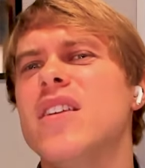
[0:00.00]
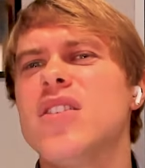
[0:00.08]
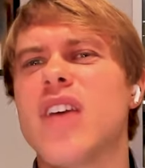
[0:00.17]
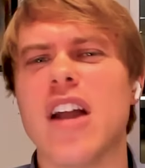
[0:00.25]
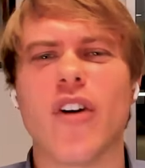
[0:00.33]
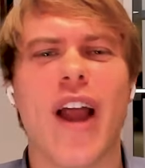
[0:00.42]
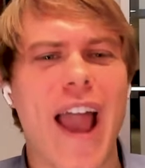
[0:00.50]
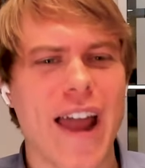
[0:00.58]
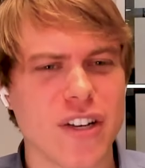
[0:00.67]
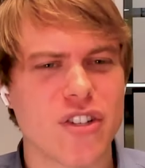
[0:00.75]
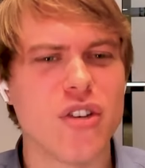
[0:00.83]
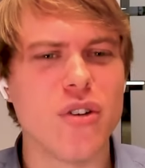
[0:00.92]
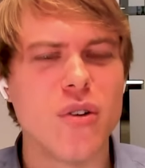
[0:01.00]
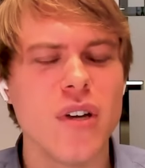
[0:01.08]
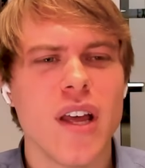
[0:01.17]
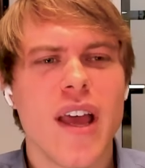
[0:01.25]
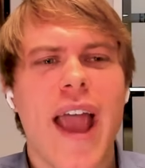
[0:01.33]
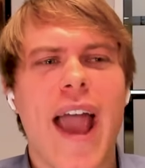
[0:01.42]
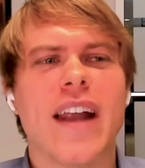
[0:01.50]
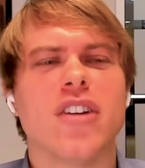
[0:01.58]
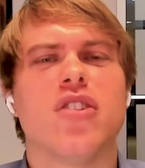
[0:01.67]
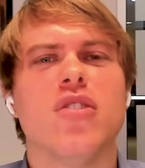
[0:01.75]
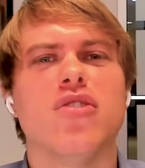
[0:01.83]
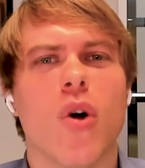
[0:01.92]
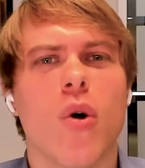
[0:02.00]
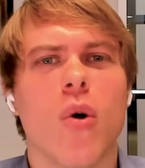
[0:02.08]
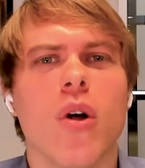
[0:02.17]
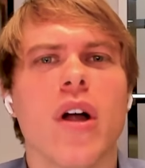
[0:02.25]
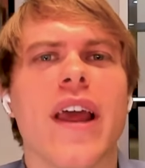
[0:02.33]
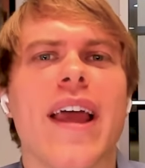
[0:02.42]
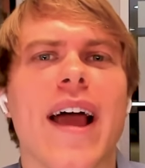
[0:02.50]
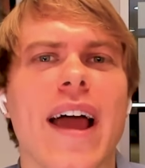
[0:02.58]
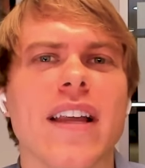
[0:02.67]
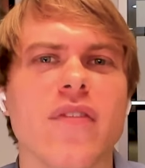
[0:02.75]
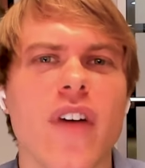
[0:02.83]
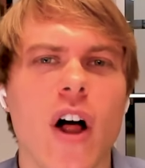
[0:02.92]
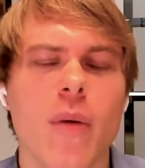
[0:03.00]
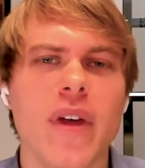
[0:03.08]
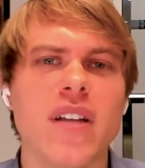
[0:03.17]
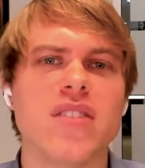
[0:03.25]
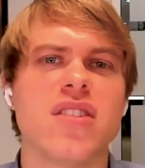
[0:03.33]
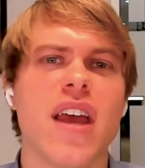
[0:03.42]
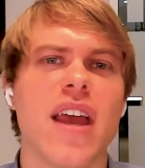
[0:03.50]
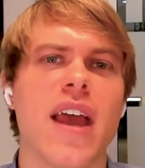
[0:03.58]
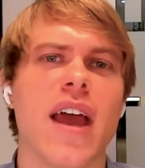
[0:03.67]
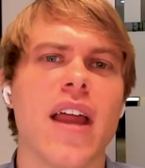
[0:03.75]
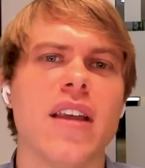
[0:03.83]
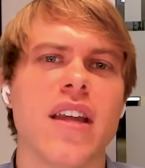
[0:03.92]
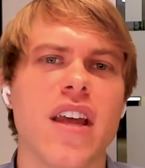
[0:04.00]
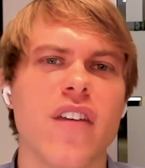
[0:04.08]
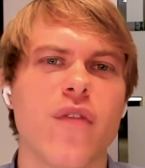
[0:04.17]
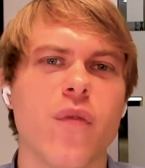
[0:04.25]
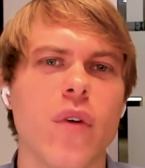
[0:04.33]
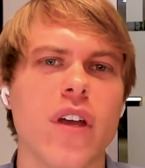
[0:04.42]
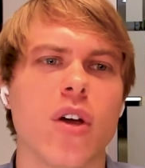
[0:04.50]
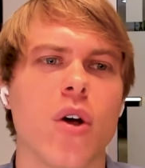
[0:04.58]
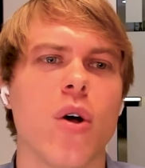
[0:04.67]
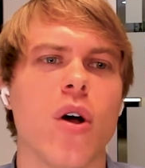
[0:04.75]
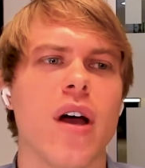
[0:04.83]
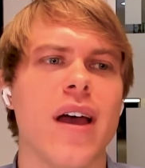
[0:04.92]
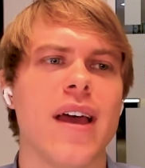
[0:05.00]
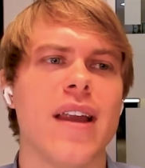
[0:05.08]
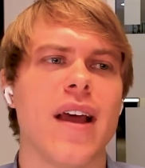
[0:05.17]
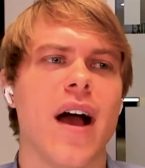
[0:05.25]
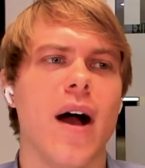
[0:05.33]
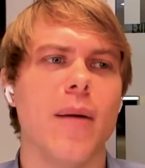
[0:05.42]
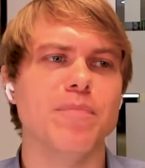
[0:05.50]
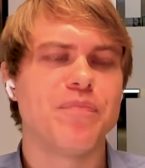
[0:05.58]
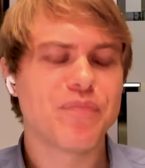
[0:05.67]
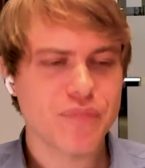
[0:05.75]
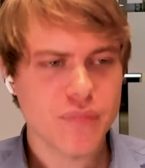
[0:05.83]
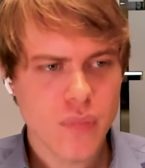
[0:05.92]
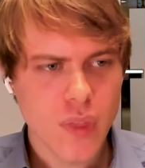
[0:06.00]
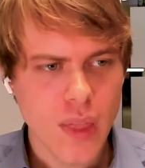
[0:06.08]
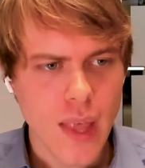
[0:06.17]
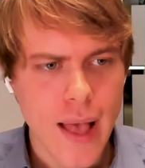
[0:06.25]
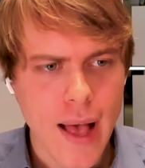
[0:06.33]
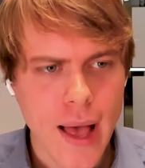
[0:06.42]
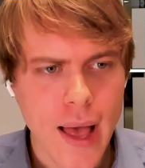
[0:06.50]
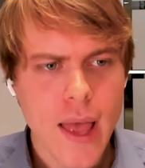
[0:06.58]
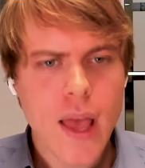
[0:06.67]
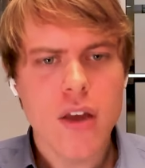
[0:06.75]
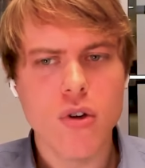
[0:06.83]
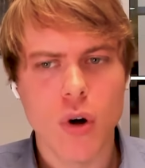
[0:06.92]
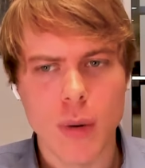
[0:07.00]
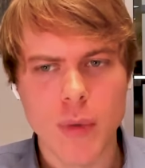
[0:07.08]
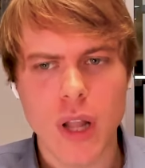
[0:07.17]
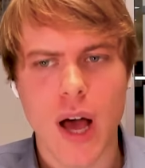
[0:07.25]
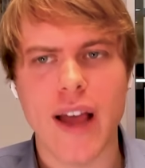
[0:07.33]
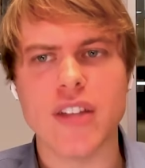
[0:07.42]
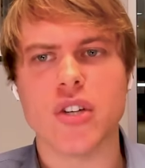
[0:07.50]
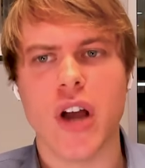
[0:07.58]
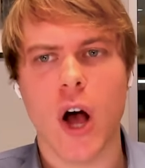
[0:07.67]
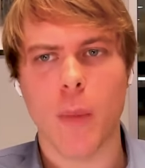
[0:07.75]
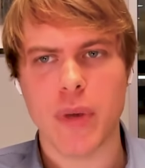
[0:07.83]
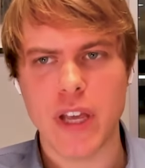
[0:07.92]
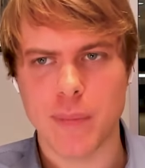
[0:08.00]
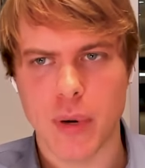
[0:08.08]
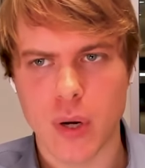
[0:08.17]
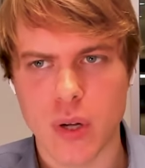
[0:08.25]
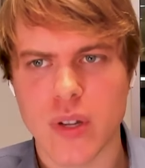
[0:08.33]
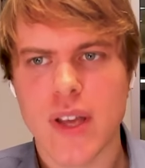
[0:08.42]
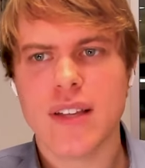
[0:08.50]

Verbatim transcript: this is kind of our attitude attitude toward AI developments, and if we could um, uh, normalize or help people